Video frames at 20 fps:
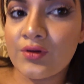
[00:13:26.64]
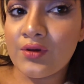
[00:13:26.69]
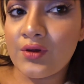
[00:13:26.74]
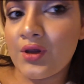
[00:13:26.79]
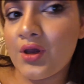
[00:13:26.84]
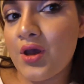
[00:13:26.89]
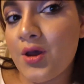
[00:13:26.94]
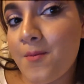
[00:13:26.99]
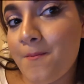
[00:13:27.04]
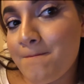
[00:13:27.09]
So
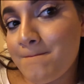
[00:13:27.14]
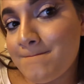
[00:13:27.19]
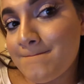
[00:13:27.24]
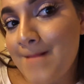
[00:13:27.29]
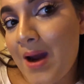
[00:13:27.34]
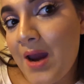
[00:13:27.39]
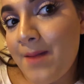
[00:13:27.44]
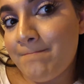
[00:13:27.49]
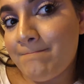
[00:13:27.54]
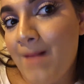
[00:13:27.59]
yeah,
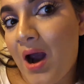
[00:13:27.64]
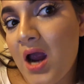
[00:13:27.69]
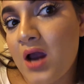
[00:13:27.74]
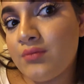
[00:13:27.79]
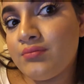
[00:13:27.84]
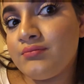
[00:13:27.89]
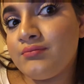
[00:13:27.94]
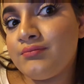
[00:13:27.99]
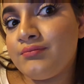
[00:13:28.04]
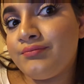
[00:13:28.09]

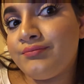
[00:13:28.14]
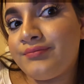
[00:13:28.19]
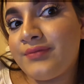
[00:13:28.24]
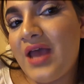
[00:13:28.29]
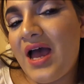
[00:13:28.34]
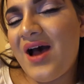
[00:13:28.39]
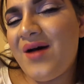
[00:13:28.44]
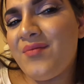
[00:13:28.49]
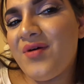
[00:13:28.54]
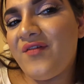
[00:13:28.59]

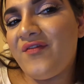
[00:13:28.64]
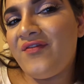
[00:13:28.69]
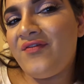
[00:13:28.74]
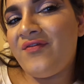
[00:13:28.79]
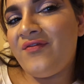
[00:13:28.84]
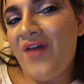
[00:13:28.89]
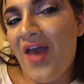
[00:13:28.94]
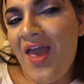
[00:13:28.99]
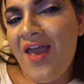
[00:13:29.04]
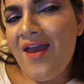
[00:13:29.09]
I'm a
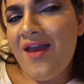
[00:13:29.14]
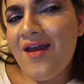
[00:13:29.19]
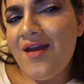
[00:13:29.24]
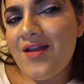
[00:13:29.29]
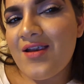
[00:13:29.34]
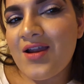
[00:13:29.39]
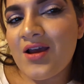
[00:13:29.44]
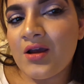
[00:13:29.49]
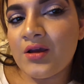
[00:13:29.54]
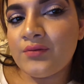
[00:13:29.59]

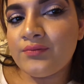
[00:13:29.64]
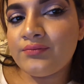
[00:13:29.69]
fan.